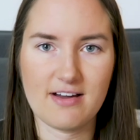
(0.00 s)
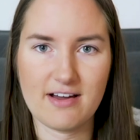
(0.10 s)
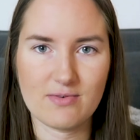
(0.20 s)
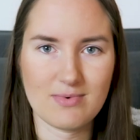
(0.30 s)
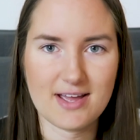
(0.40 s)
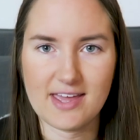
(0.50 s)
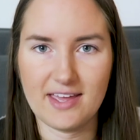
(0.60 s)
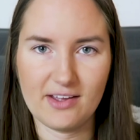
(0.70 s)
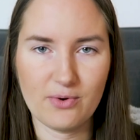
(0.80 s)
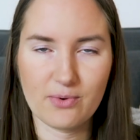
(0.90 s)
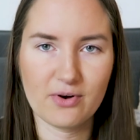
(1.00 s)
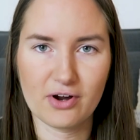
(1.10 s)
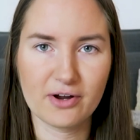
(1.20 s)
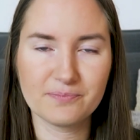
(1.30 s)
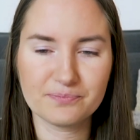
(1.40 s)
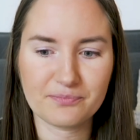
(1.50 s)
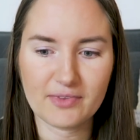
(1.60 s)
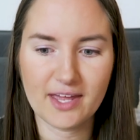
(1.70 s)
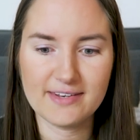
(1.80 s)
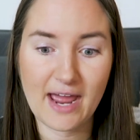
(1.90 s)
hot YA horror
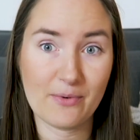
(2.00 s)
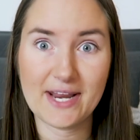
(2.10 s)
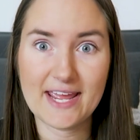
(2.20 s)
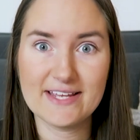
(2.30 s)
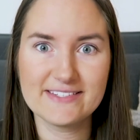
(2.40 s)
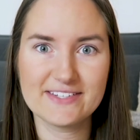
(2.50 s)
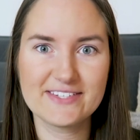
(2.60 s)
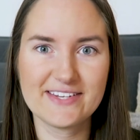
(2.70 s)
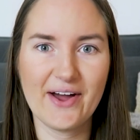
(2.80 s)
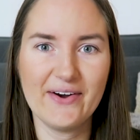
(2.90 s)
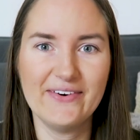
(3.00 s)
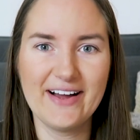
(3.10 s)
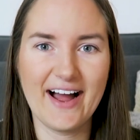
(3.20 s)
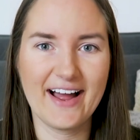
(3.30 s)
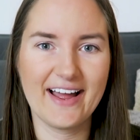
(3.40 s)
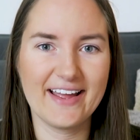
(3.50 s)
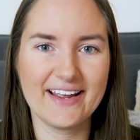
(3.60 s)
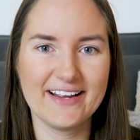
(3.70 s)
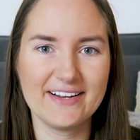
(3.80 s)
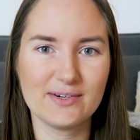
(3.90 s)
nowadays, so
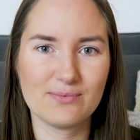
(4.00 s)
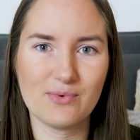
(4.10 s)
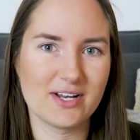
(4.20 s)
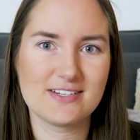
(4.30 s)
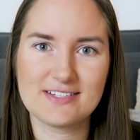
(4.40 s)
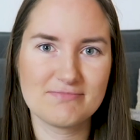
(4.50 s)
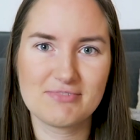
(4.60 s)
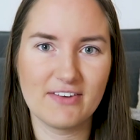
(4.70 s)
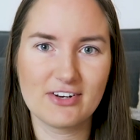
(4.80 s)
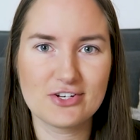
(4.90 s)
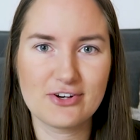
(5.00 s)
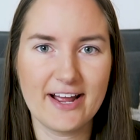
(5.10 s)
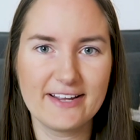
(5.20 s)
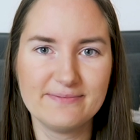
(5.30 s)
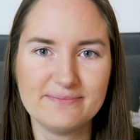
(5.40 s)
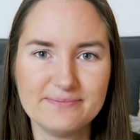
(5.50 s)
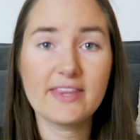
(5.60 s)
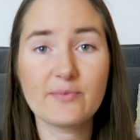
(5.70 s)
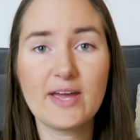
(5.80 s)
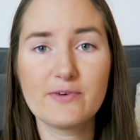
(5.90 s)
I wanted to give it a try.
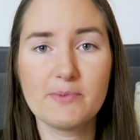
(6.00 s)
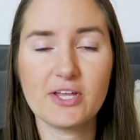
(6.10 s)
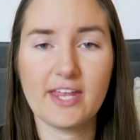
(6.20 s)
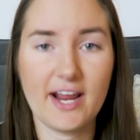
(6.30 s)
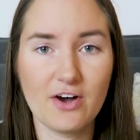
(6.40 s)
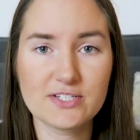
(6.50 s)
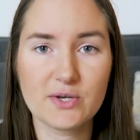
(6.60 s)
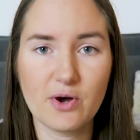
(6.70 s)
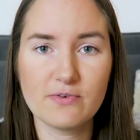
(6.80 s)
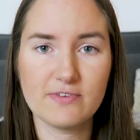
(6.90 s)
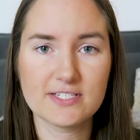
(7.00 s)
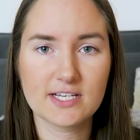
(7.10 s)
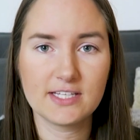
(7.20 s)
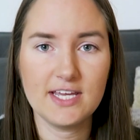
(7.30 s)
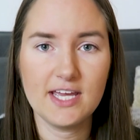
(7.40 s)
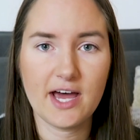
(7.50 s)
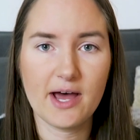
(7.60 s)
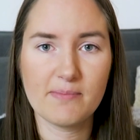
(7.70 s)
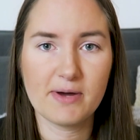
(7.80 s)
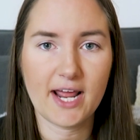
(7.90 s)
Then we have a book that I also own physically,
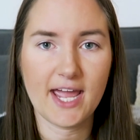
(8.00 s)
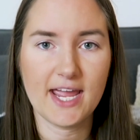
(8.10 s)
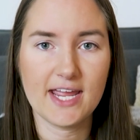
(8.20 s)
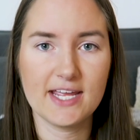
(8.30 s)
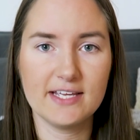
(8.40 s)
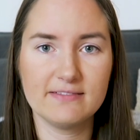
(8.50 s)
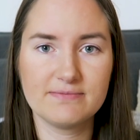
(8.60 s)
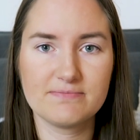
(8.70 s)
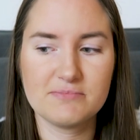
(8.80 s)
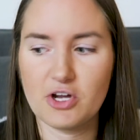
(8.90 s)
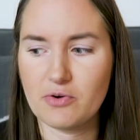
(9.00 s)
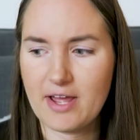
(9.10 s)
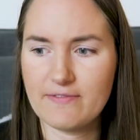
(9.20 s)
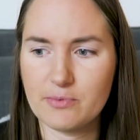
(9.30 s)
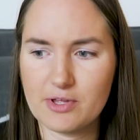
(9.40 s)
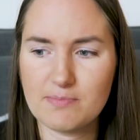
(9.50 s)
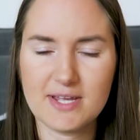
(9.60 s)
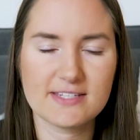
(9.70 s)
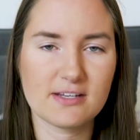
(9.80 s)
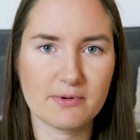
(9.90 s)
but I don't have it with
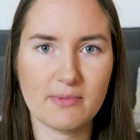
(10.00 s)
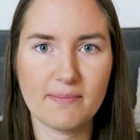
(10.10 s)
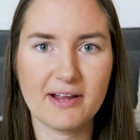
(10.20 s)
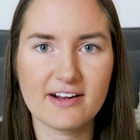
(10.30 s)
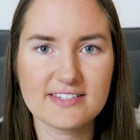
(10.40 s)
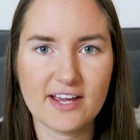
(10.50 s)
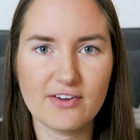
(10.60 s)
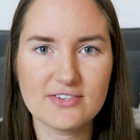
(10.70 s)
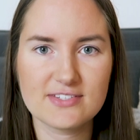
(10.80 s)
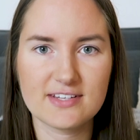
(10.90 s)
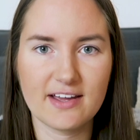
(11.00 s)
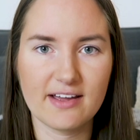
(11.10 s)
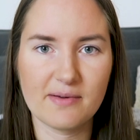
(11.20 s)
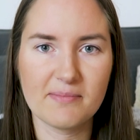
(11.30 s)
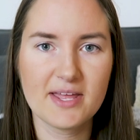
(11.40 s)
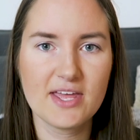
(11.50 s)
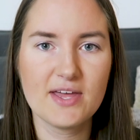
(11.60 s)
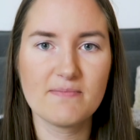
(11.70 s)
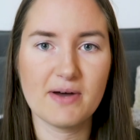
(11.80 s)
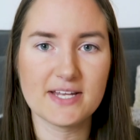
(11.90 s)
me. It's up at my parents' house,
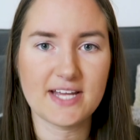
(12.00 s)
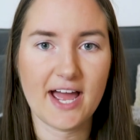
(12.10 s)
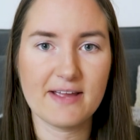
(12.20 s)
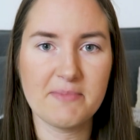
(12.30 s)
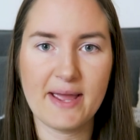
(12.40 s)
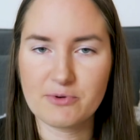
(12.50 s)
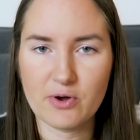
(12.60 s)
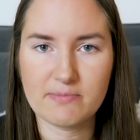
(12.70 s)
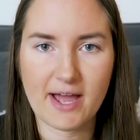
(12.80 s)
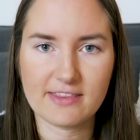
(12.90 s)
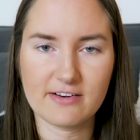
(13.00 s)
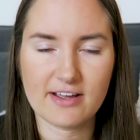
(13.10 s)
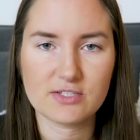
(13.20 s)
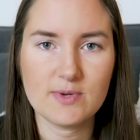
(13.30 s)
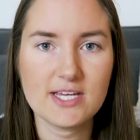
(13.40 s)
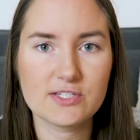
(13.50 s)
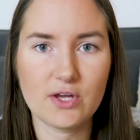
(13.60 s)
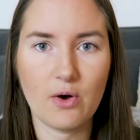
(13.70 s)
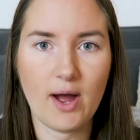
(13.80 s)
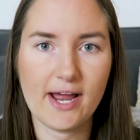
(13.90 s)
but I am going back there next week,
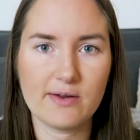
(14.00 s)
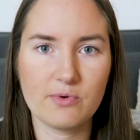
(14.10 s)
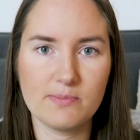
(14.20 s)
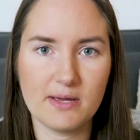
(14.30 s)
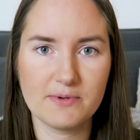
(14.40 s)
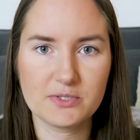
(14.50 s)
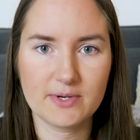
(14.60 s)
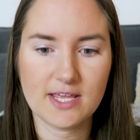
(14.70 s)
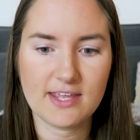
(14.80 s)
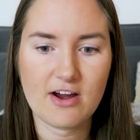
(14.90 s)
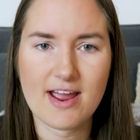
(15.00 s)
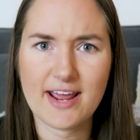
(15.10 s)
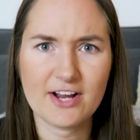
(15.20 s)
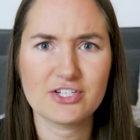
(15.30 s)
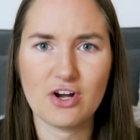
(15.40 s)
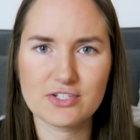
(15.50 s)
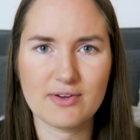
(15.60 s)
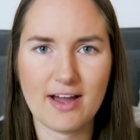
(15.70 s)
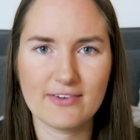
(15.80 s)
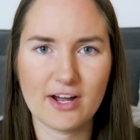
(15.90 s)
so I will be able to read it there. And I actually also
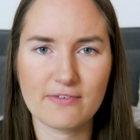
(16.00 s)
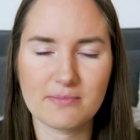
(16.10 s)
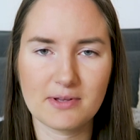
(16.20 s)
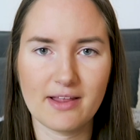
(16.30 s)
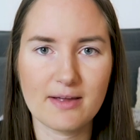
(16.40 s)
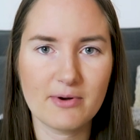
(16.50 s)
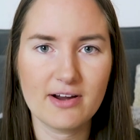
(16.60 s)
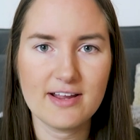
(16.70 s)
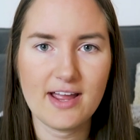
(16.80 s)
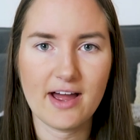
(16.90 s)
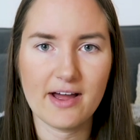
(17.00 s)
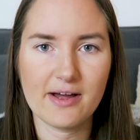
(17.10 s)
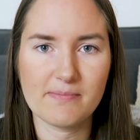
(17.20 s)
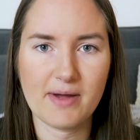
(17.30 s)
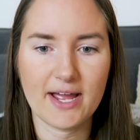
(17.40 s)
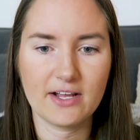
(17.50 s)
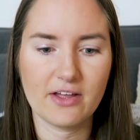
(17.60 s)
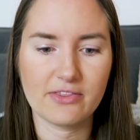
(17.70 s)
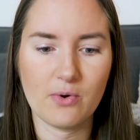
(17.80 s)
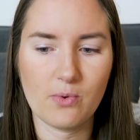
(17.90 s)
have it out from the library. I
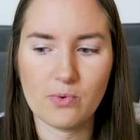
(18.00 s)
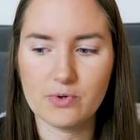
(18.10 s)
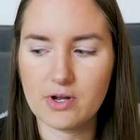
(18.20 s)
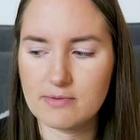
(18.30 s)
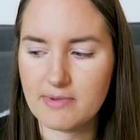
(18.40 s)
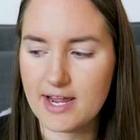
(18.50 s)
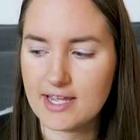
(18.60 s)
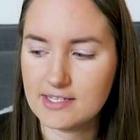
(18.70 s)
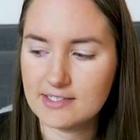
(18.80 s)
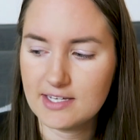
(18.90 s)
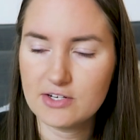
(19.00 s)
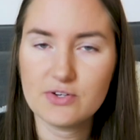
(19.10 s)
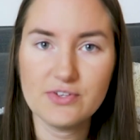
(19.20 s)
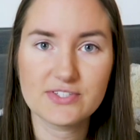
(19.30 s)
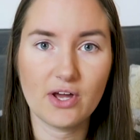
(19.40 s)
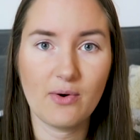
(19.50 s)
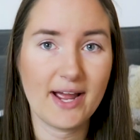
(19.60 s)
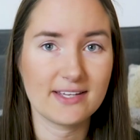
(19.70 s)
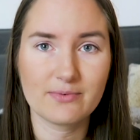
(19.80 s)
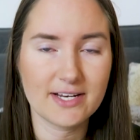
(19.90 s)
got the hold on my Kindle, so
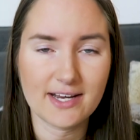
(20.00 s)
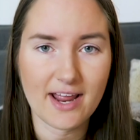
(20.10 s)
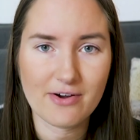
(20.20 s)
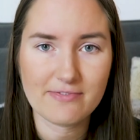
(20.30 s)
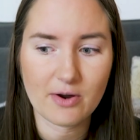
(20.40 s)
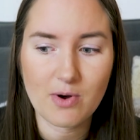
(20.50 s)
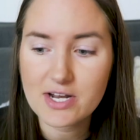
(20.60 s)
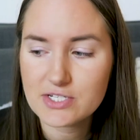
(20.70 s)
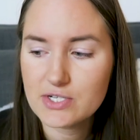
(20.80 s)
I can read it now if I want